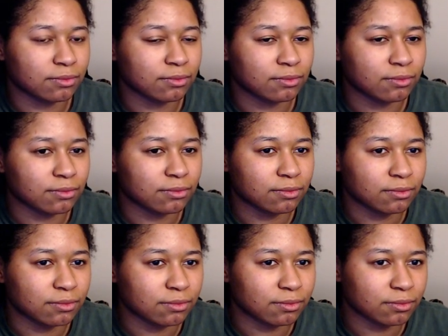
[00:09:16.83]

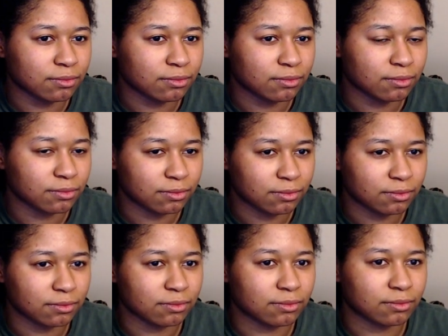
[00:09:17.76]

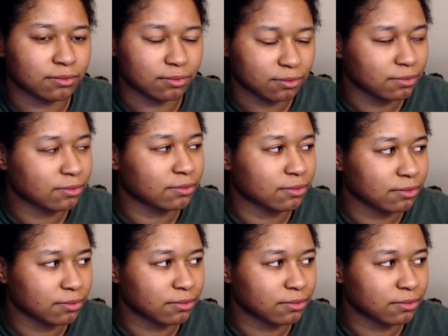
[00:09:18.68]
No words are spoken by the person on screen.